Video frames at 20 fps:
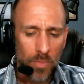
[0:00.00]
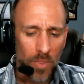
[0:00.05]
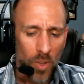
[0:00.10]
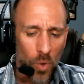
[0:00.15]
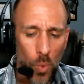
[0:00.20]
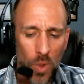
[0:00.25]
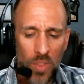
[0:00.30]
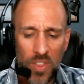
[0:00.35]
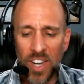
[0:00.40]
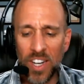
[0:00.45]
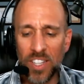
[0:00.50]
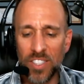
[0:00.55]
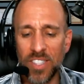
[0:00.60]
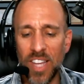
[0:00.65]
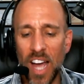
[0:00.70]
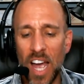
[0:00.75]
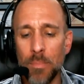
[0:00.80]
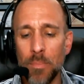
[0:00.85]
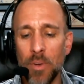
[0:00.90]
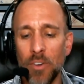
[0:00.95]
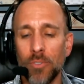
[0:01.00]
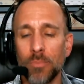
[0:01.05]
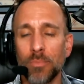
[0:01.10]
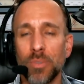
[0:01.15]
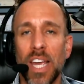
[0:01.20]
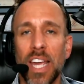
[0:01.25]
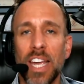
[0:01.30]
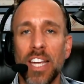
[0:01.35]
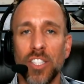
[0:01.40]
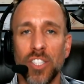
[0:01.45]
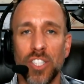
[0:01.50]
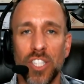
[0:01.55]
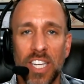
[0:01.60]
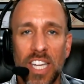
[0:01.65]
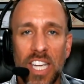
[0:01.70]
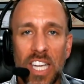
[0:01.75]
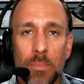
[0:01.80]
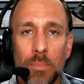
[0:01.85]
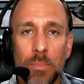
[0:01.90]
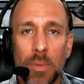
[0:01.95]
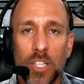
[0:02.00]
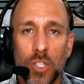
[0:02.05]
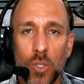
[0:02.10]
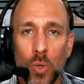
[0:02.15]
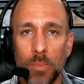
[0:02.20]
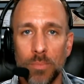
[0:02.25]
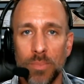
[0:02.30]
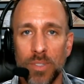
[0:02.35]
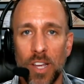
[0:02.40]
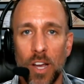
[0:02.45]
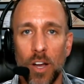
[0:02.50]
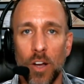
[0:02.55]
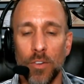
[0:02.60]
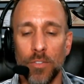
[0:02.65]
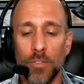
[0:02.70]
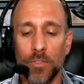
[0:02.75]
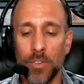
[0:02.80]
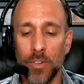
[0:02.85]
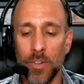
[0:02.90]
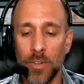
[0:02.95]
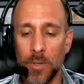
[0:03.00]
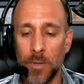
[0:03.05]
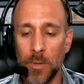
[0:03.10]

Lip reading: with an assignment from Satan to keep me to himself